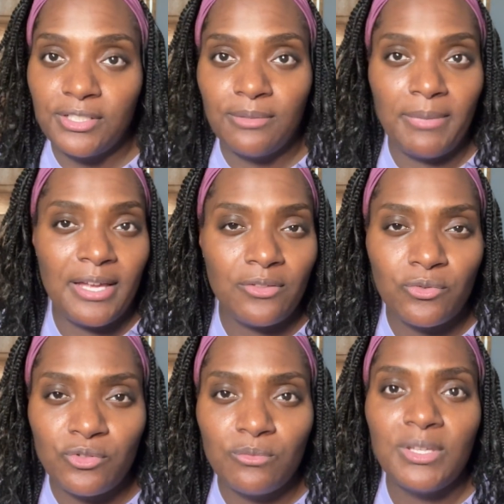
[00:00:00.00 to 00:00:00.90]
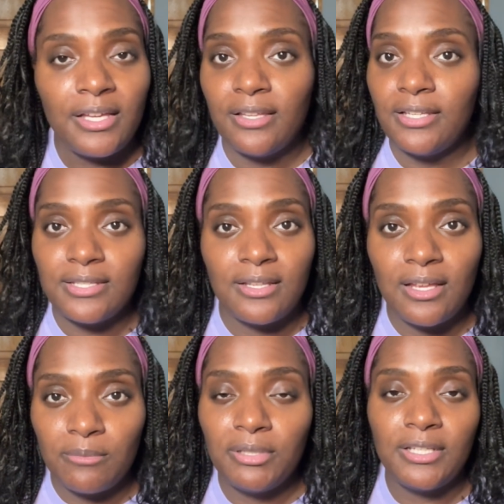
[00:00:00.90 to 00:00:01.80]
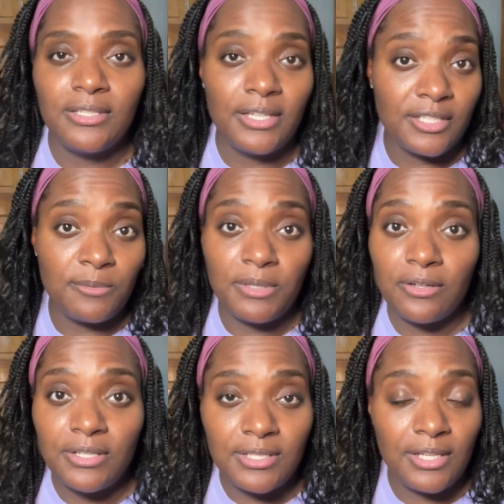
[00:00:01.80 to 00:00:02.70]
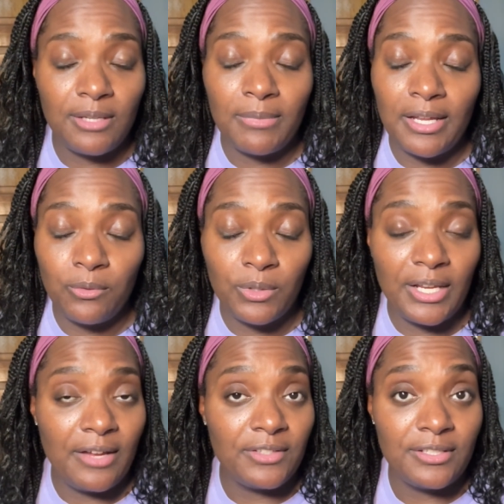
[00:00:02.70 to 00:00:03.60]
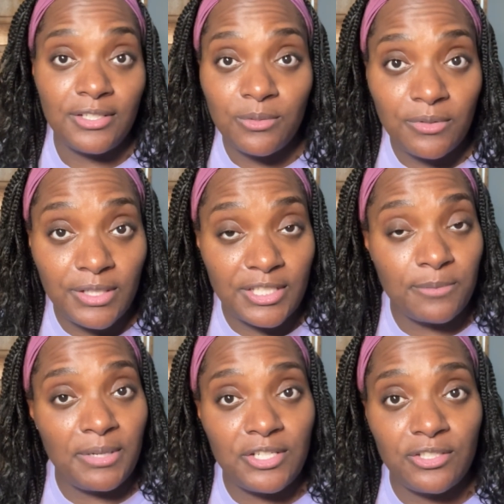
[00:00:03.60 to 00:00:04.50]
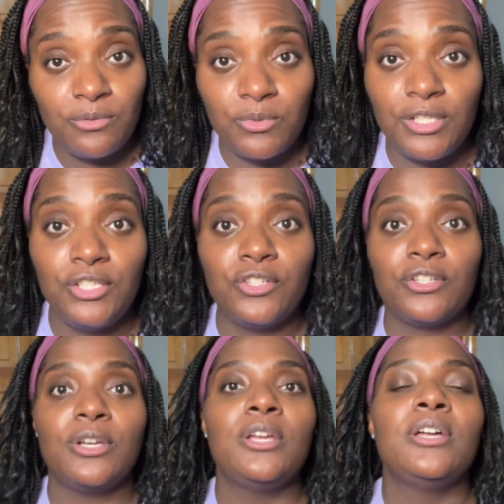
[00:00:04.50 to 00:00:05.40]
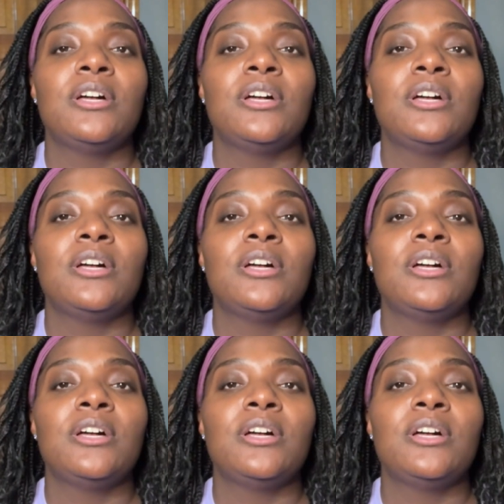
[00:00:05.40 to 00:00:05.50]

the bathroom, and that's not a pleasant experience anybody want to have to deal with, especially when you're